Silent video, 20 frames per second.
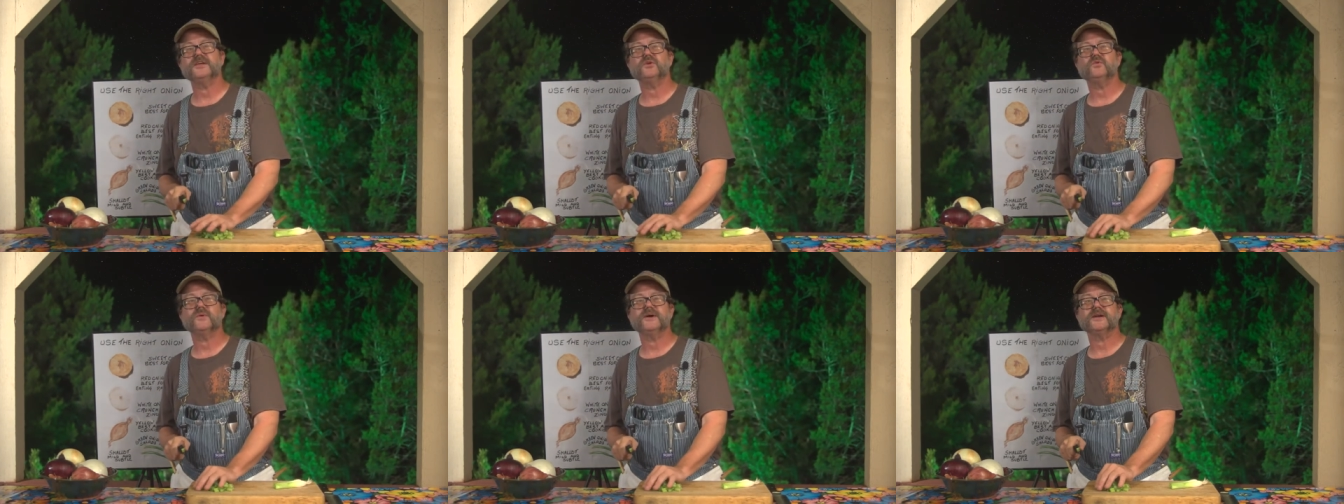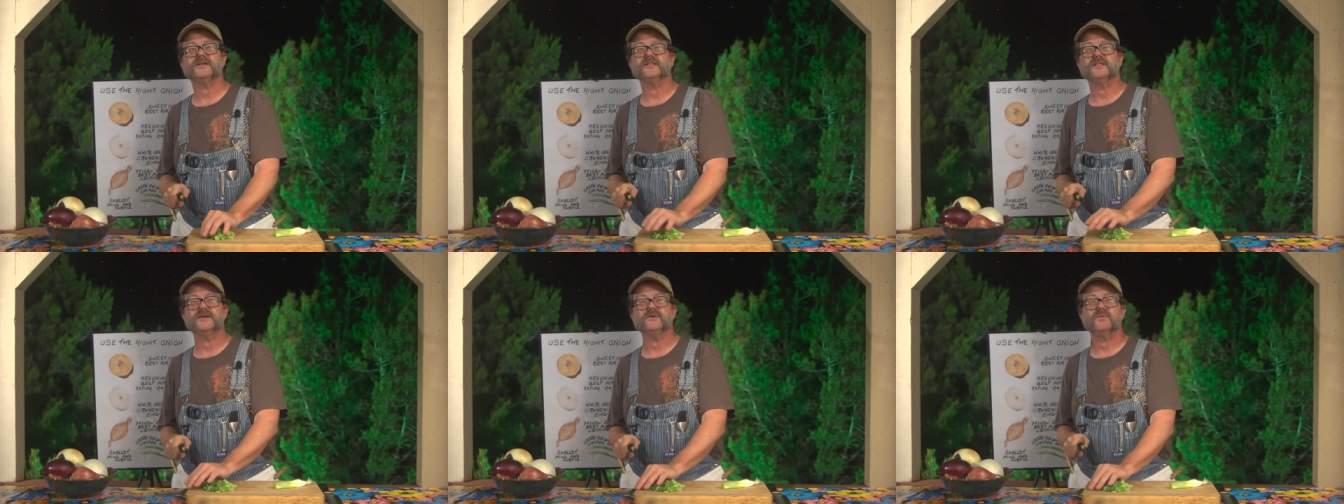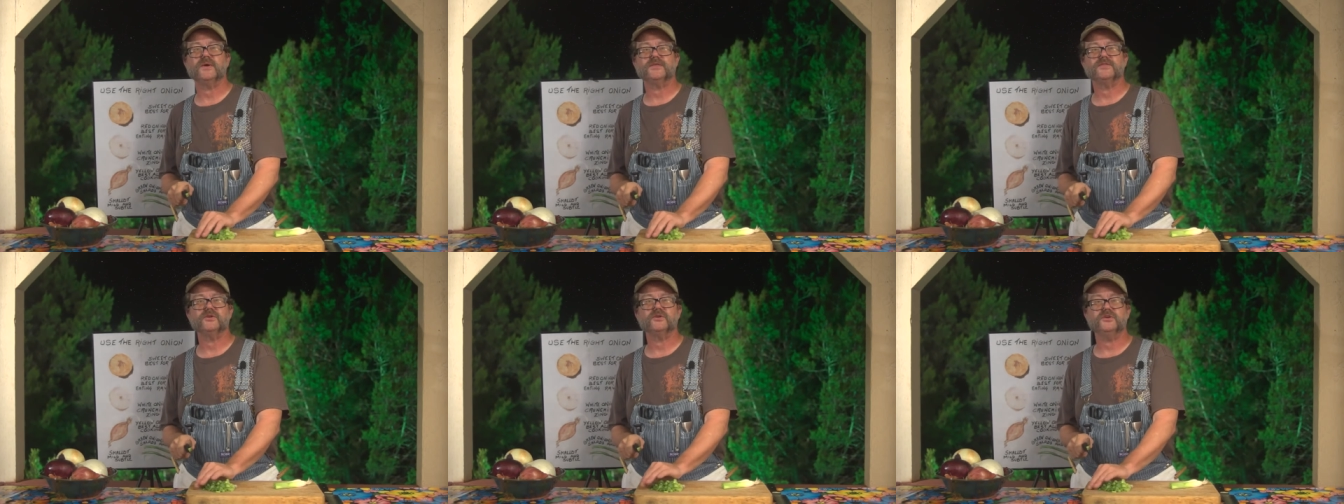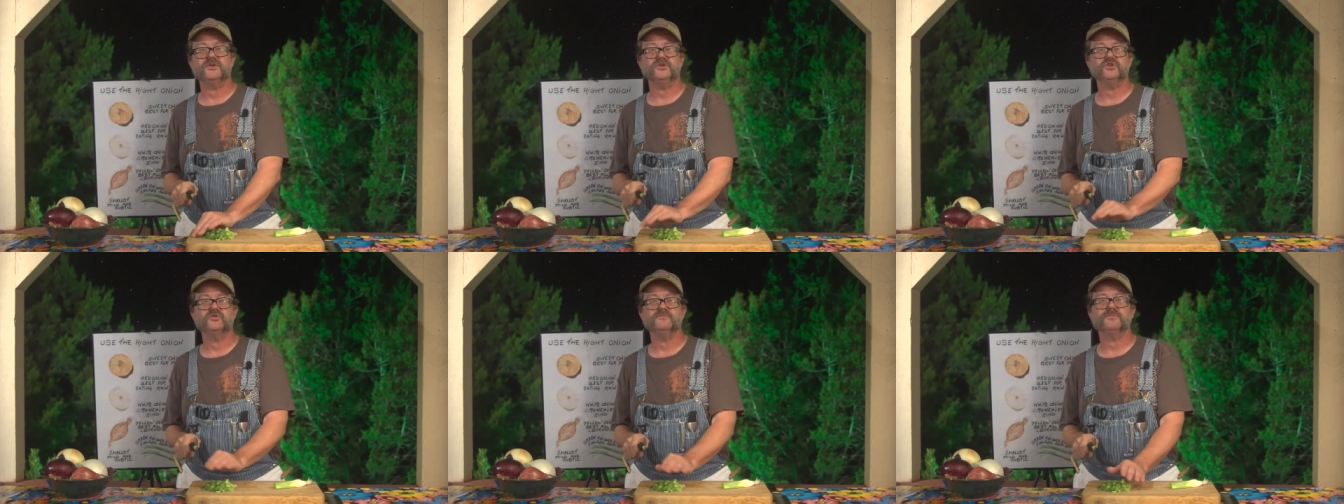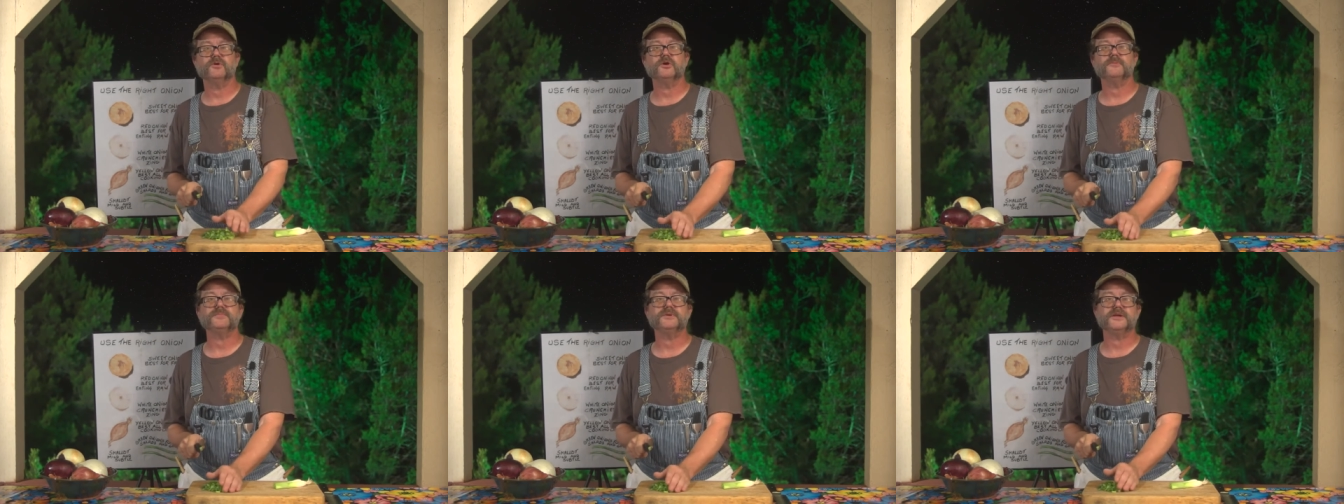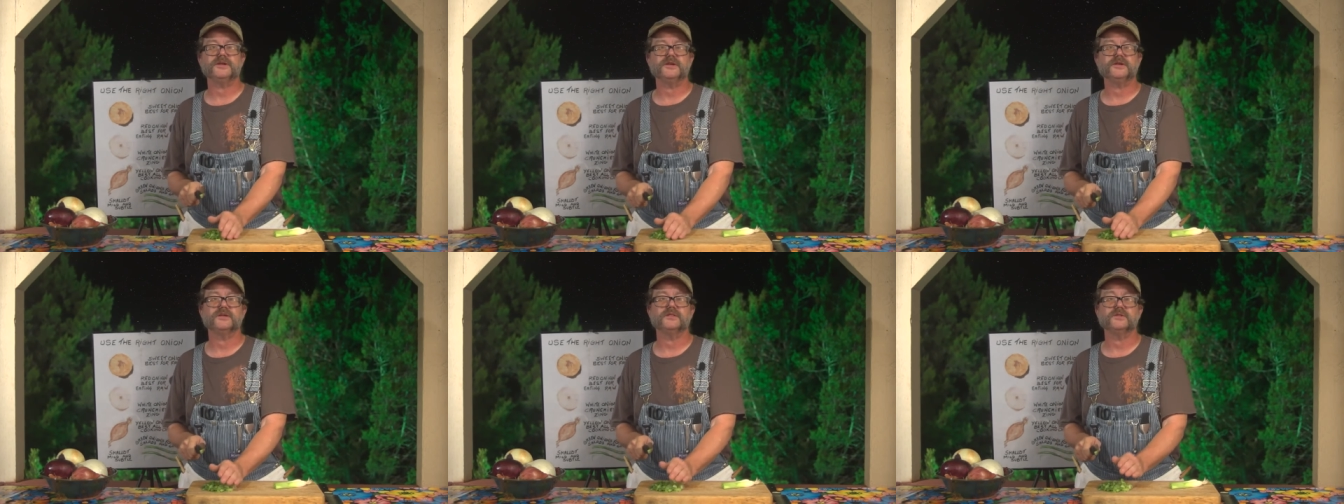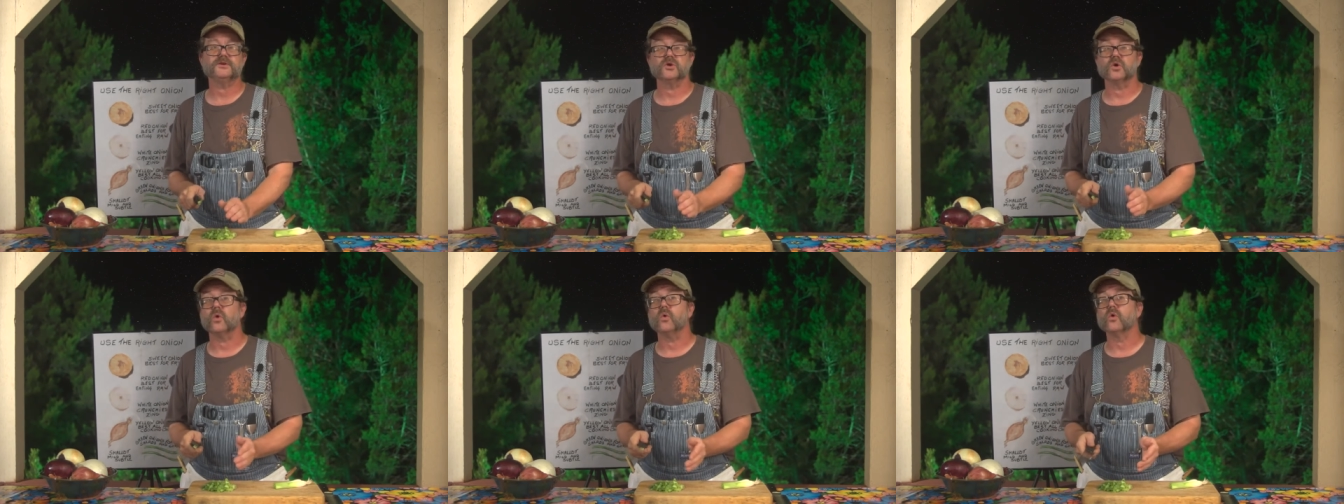quickly whether you do
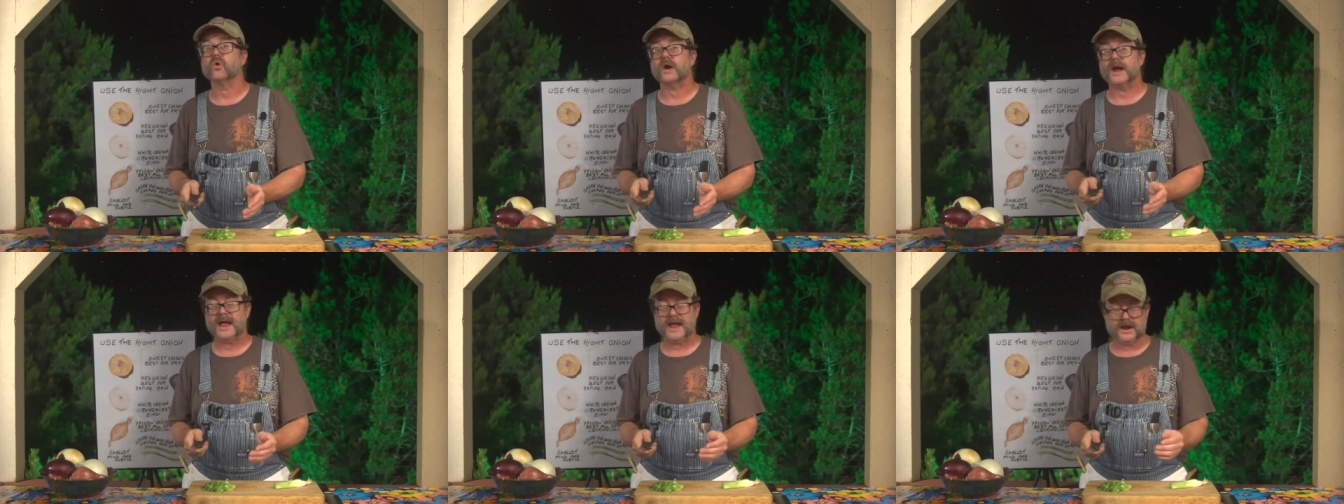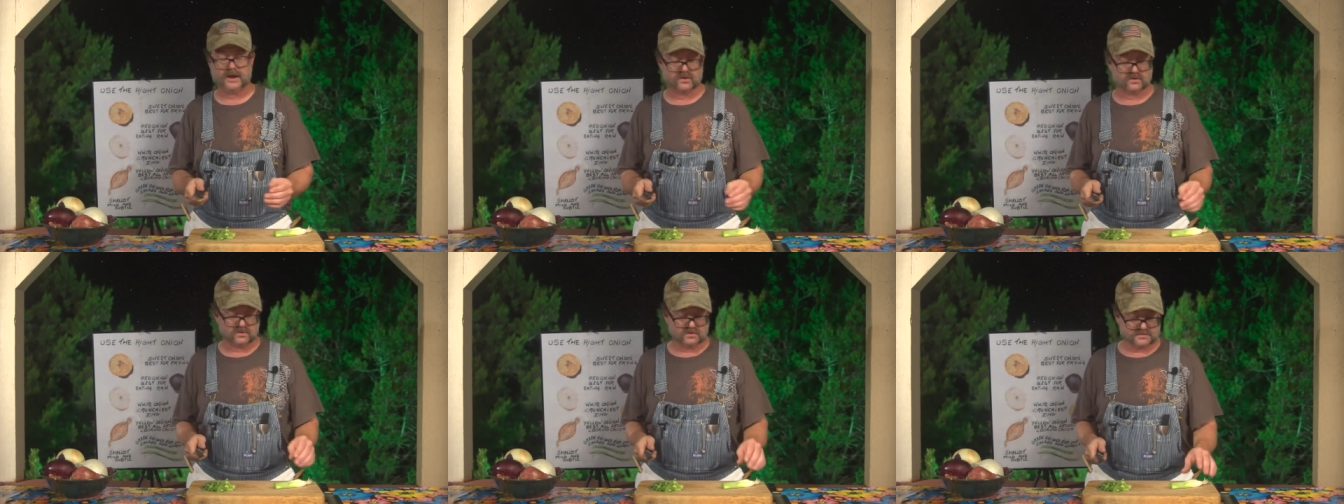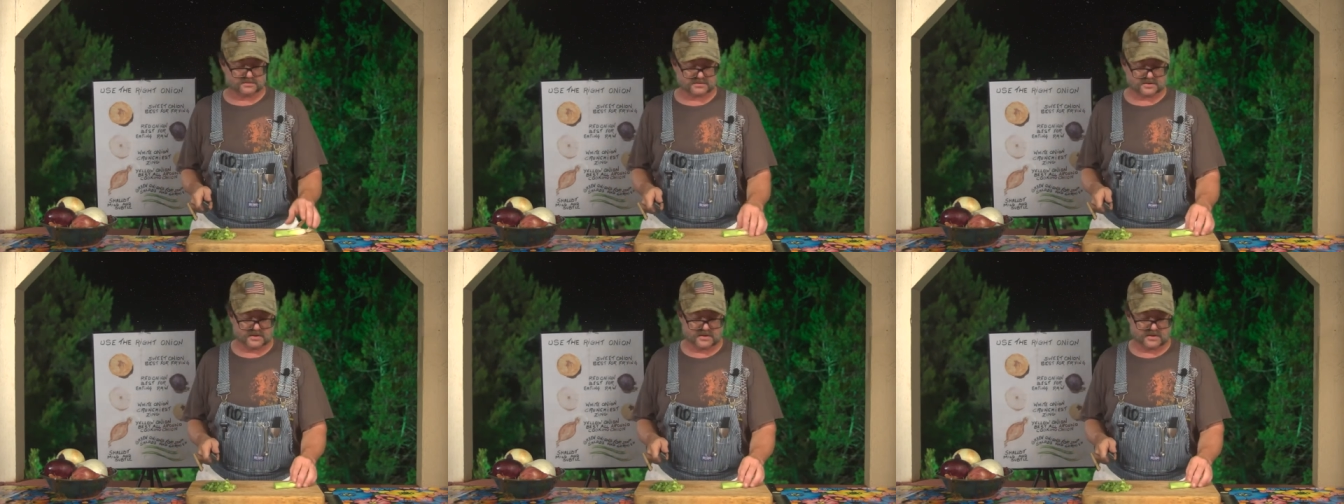perpendicular or angle.